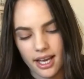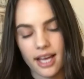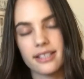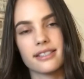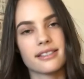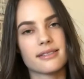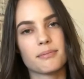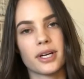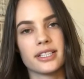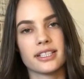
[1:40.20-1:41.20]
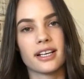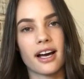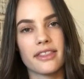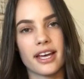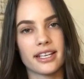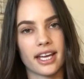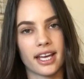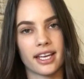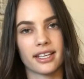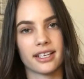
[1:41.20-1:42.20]
I just prayed to God that
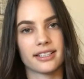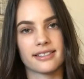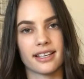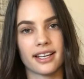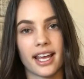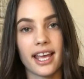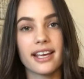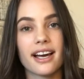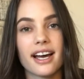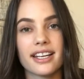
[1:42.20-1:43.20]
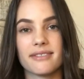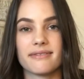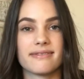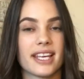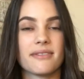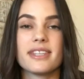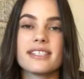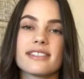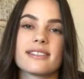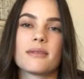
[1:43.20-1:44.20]
night and I said, hey God, if
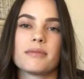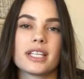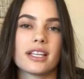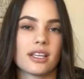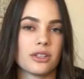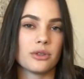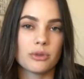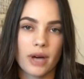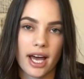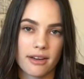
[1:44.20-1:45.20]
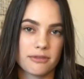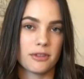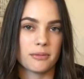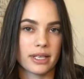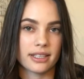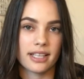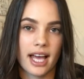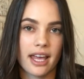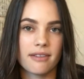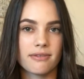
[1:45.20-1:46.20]
this is something that you have for my
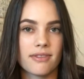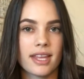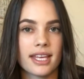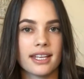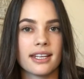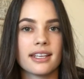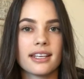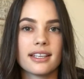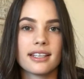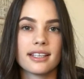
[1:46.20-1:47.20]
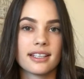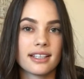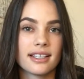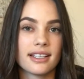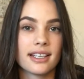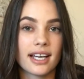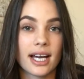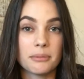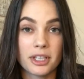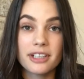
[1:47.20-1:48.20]
life, then
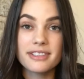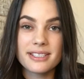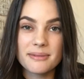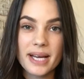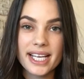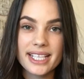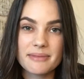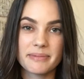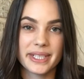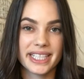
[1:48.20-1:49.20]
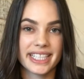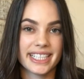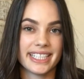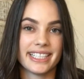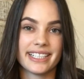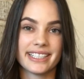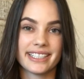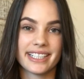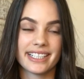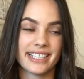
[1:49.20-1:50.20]
I'm nervous about it, but
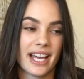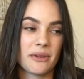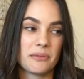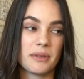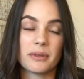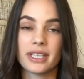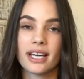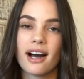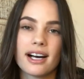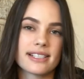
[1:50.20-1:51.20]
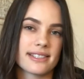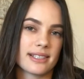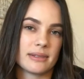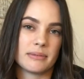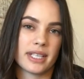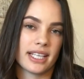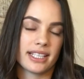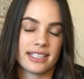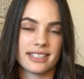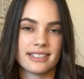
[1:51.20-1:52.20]
that would be really awesome,
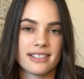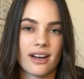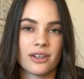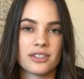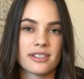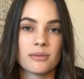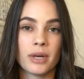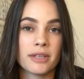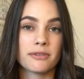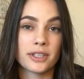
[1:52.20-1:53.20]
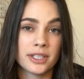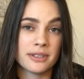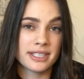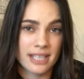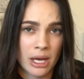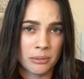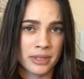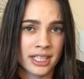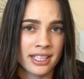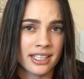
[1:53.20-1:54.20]
and I'll just wait for you to tell
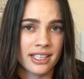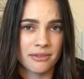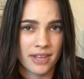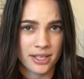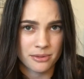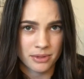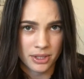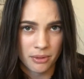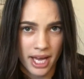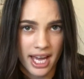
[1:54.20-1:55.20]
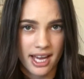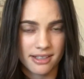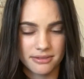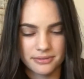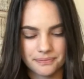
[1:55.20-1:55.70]
me if that's what you have.